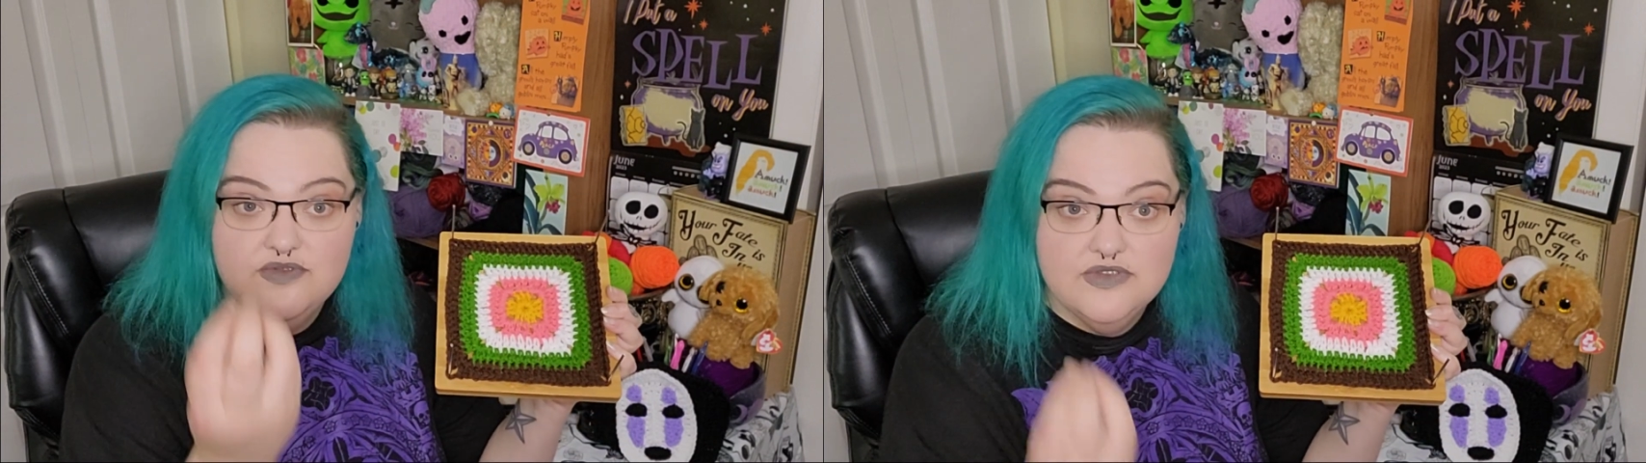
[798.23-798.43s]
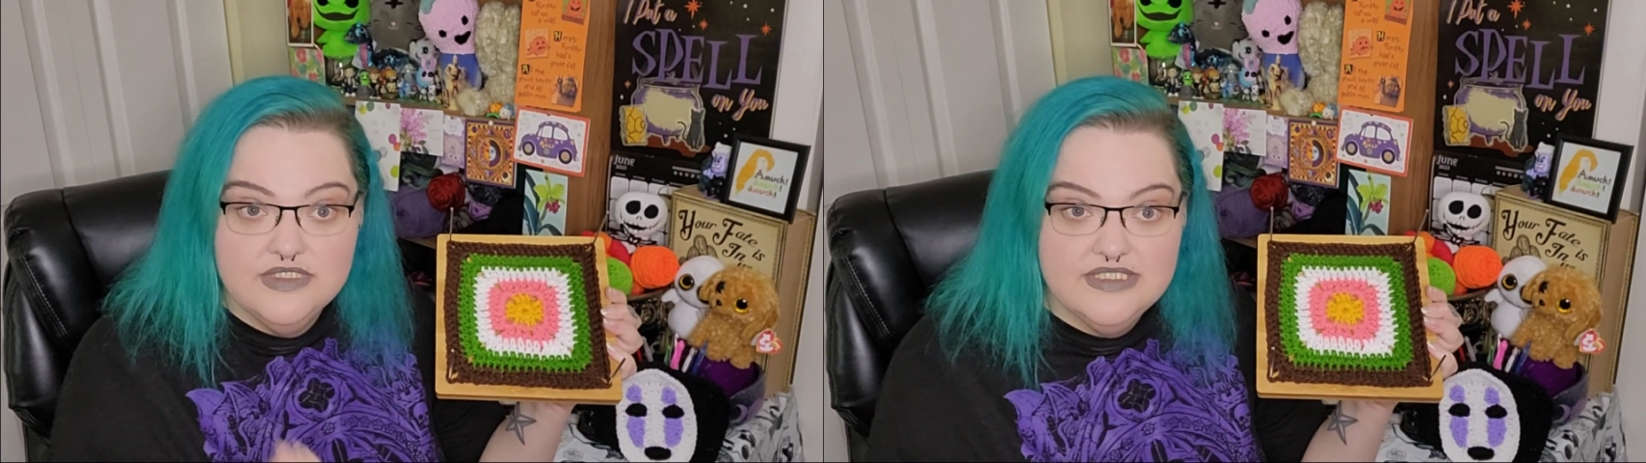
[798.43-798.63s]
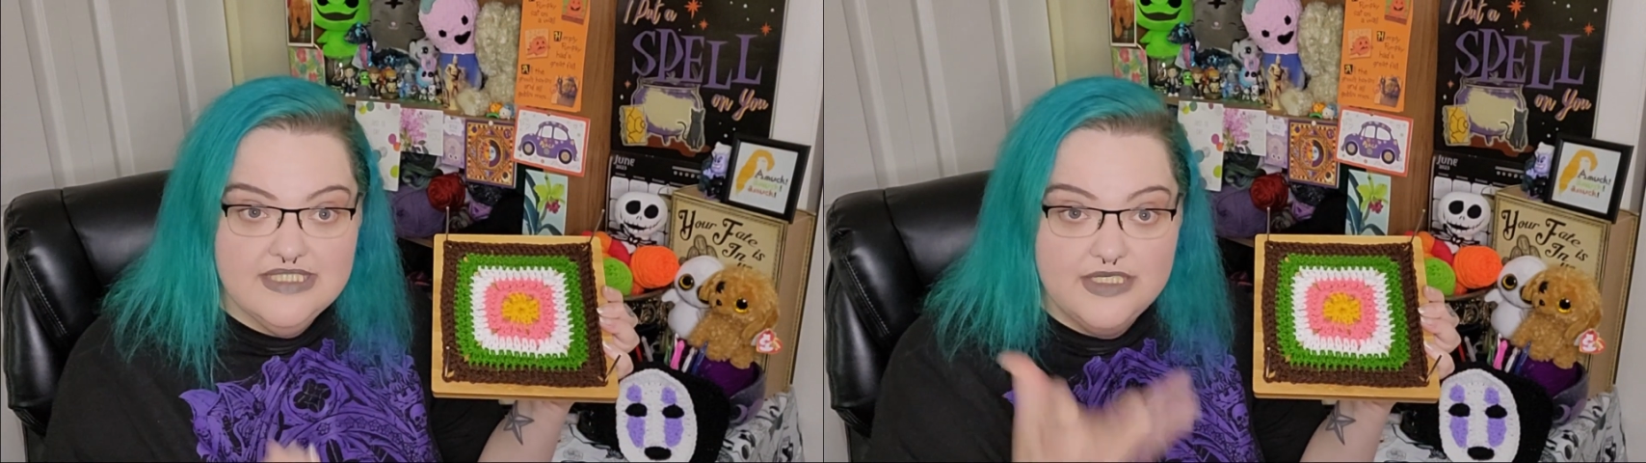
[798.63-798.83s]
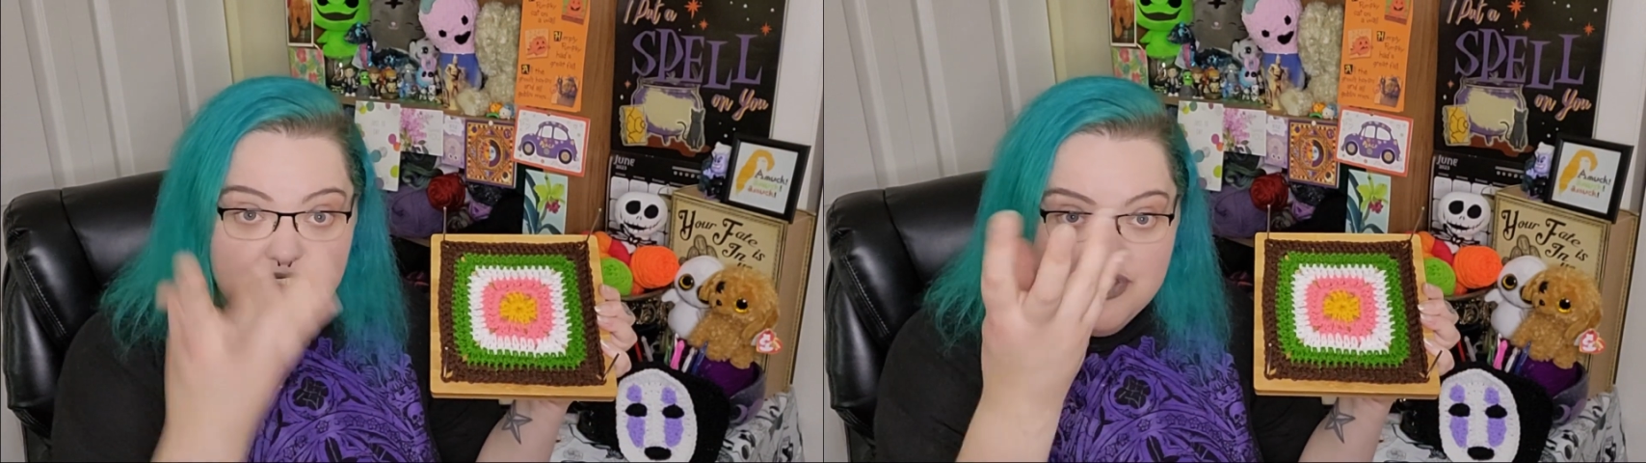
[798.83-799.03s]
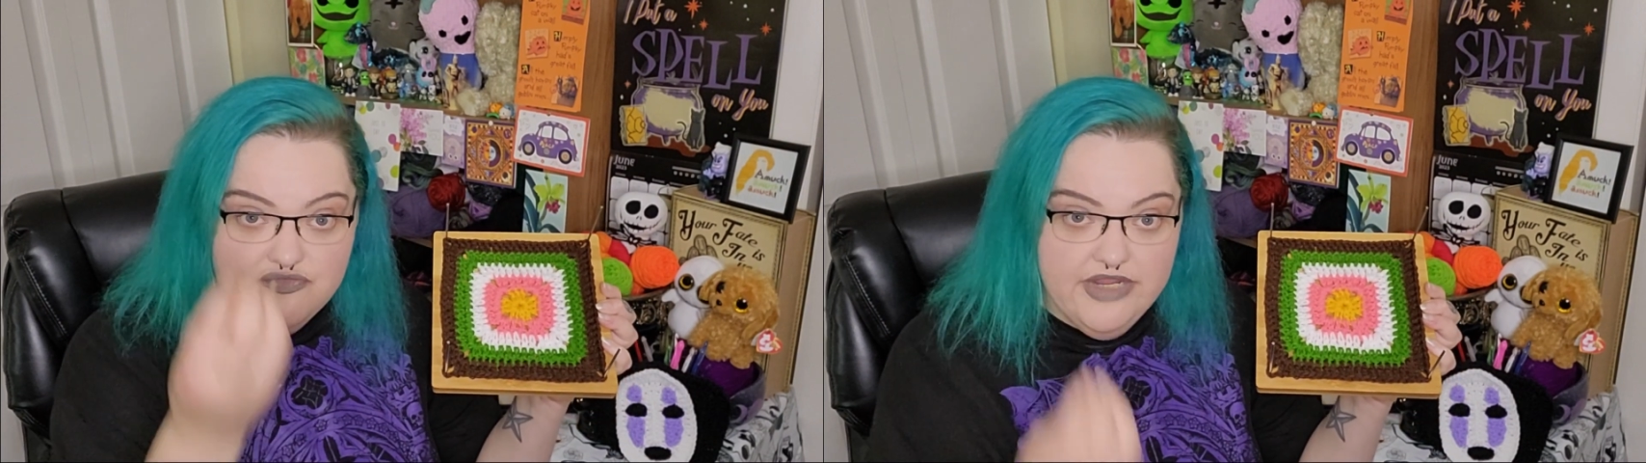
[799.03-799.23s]
course, like
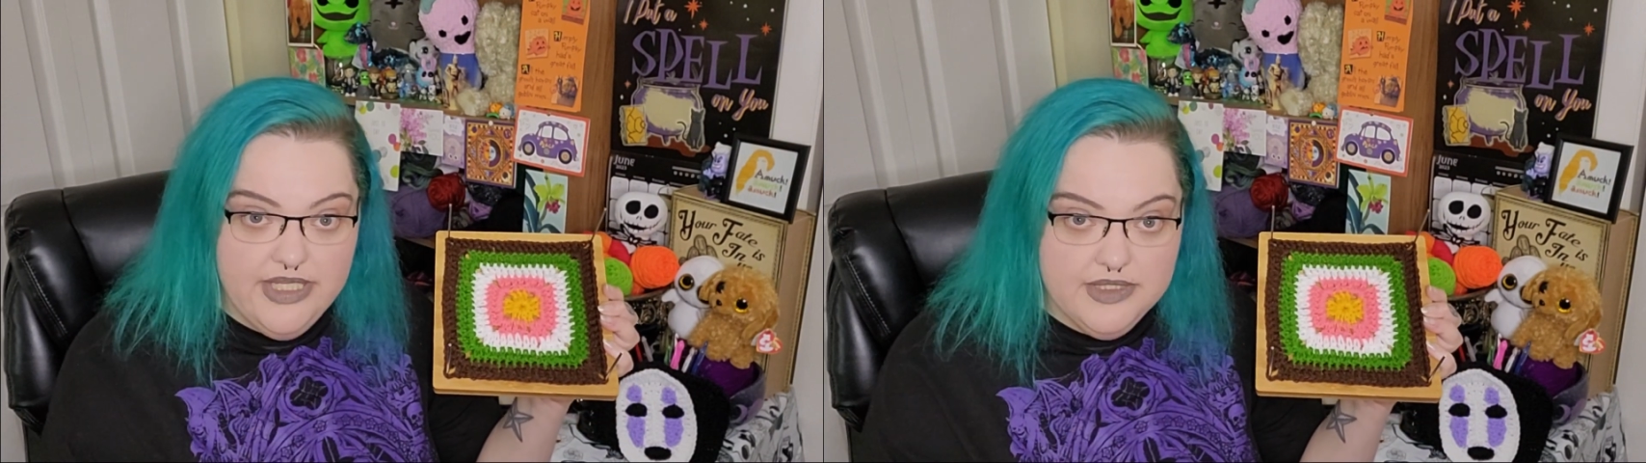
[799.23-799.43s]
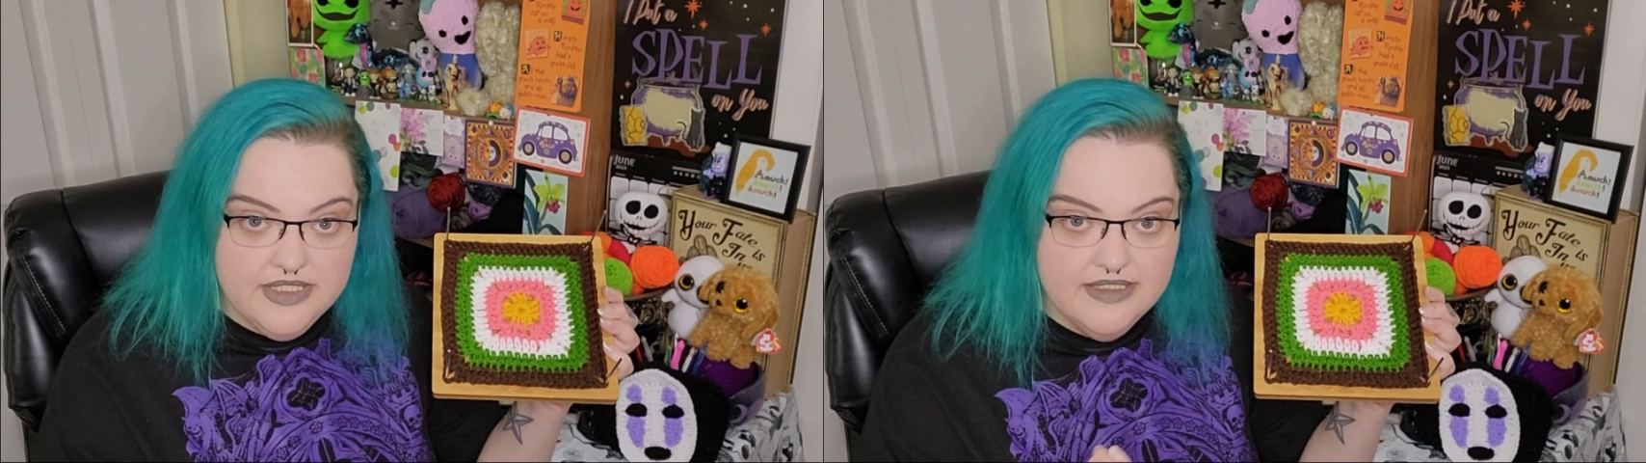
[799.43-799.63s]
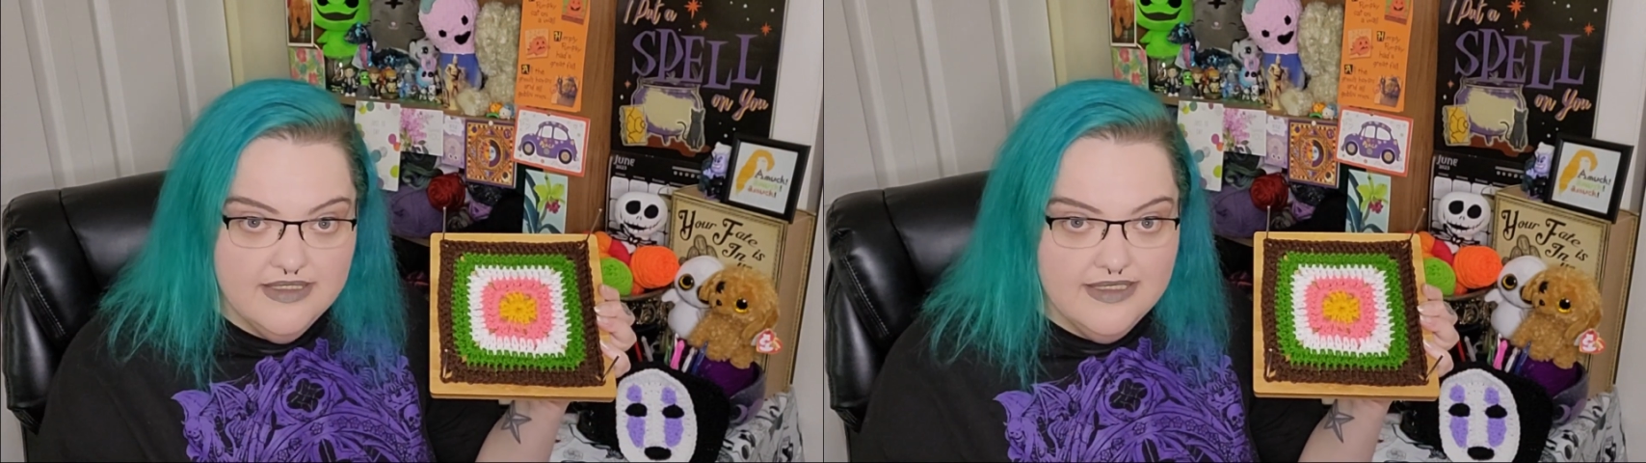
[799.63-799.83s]
shrink